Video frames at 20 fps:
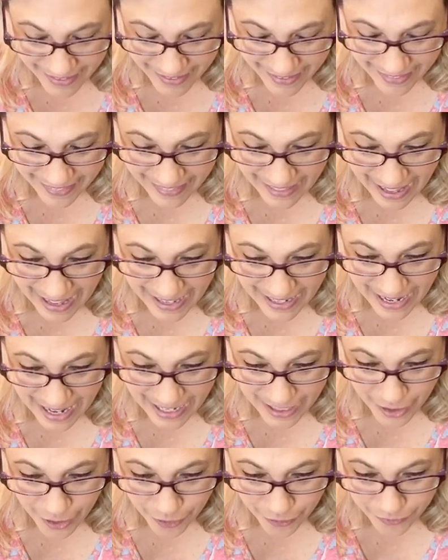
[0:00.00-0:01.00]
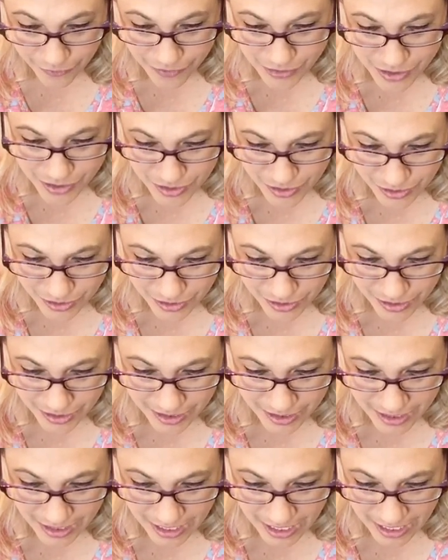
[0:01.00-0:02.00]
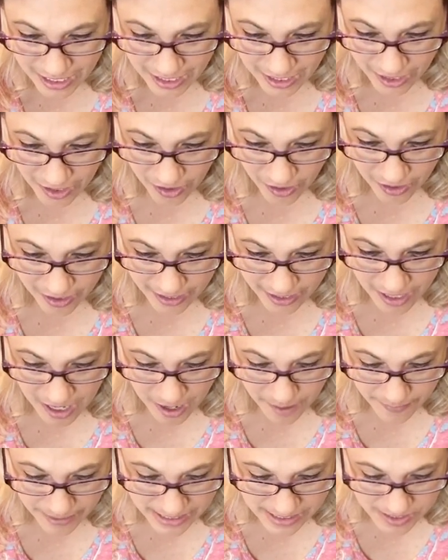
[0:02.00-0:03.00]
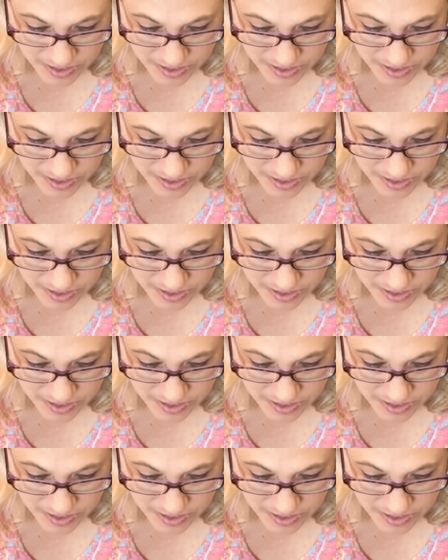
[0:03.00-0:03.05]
That I know for certain. All right, comments